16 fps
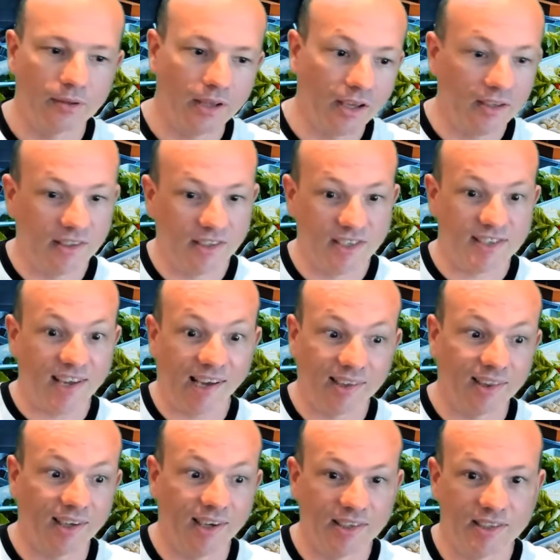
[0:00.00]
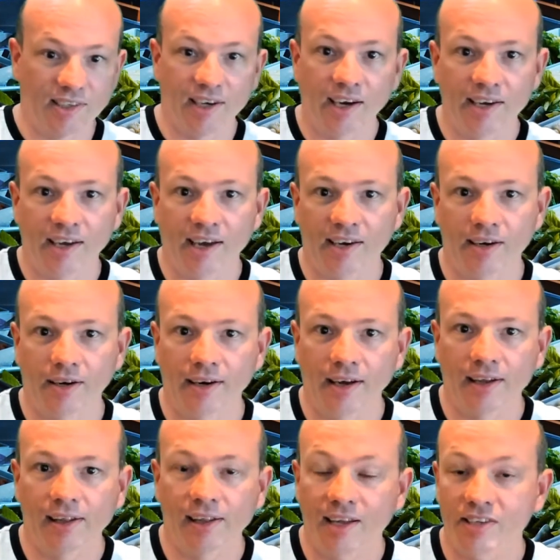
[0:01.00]
just Adelaide today had a
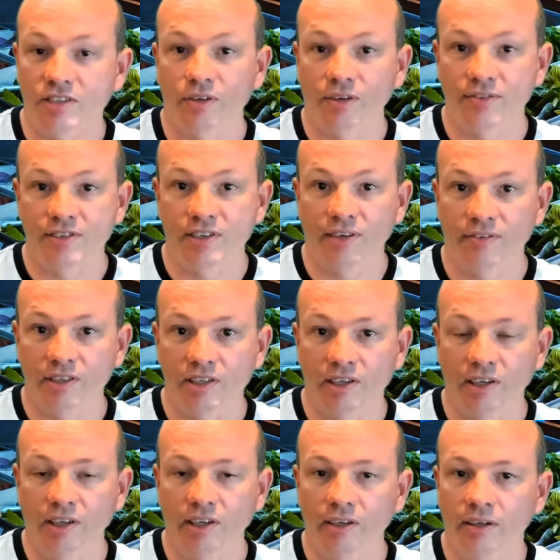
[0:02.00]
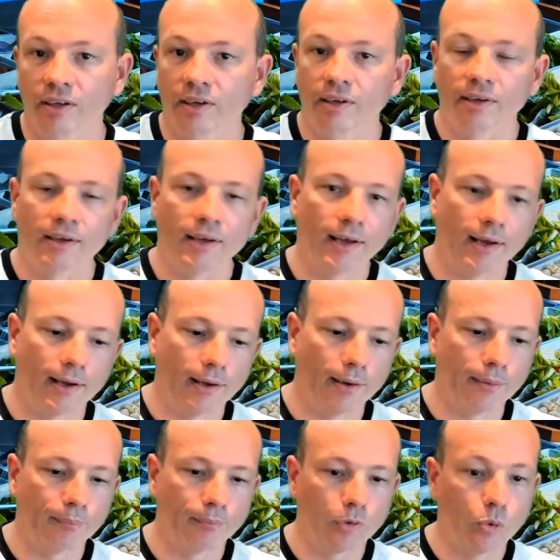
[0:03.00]
cluster of 17.
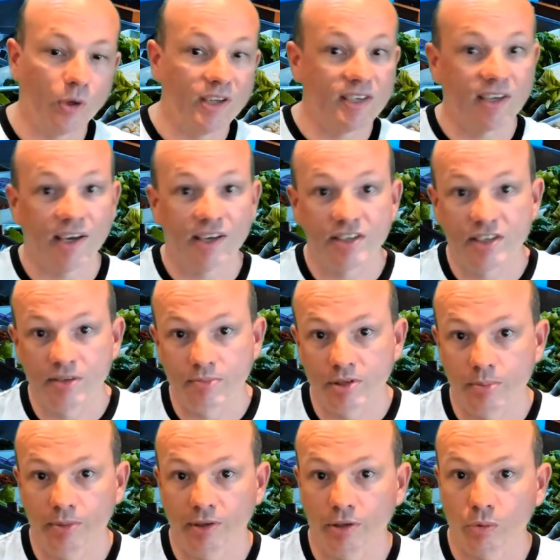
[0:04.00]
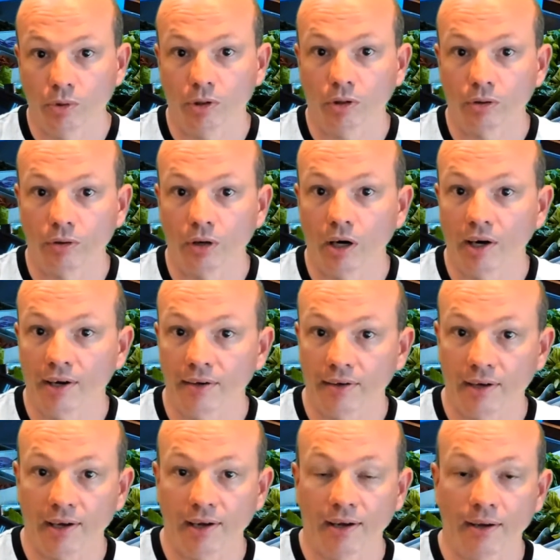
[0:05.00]
Queensland seems to be doing all right.
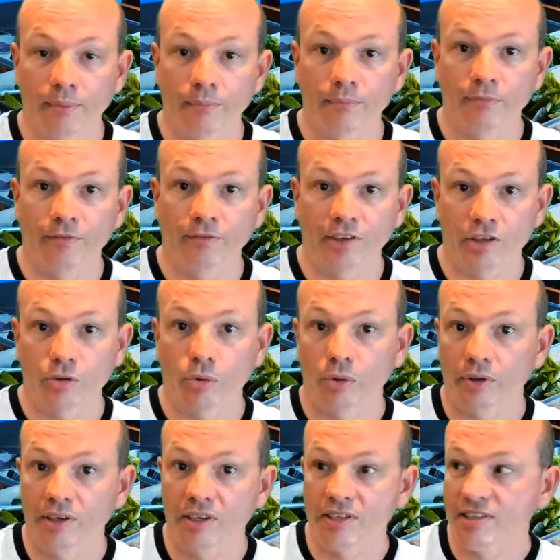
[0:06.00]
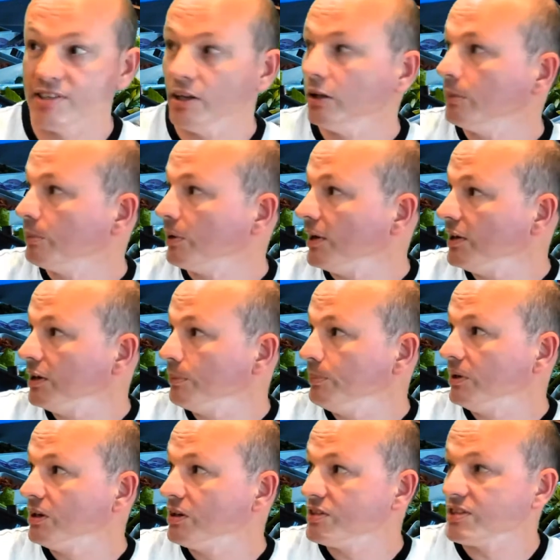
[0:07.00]
Victoria's celebrating
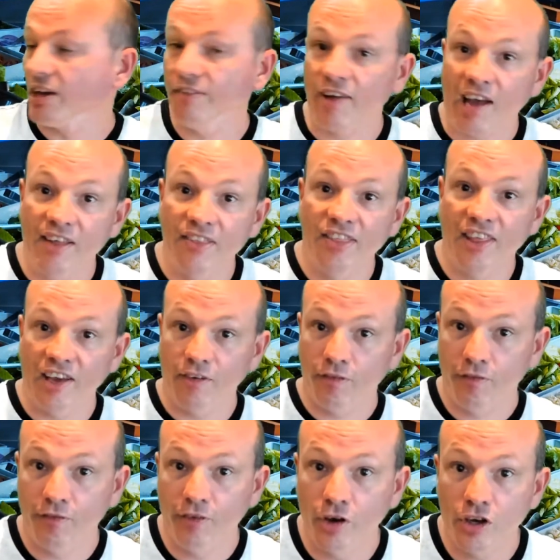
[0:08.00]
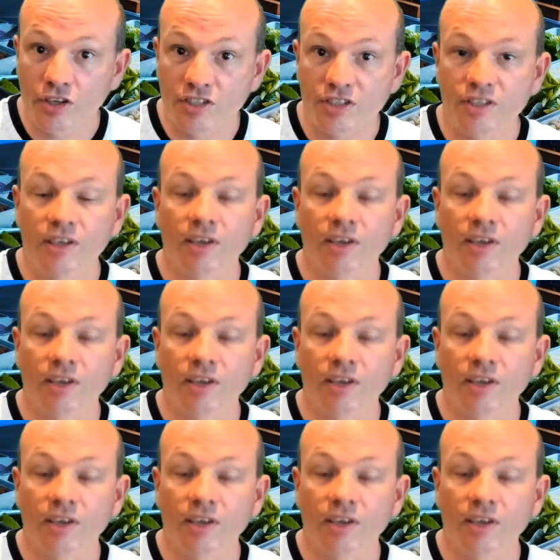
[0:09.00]
because they've had their first...